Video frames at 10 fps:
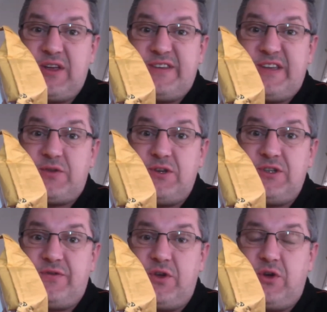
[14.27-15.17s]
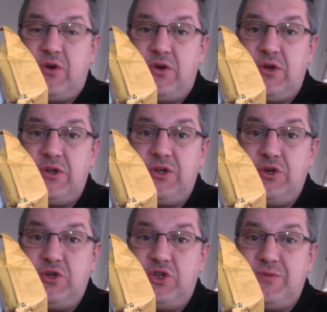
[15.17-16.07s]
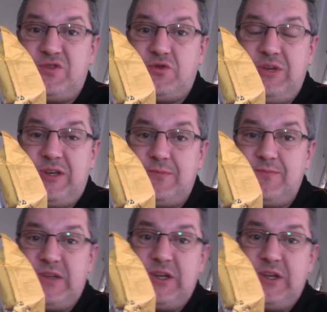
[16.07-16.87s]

accessories for your YouTube streaming.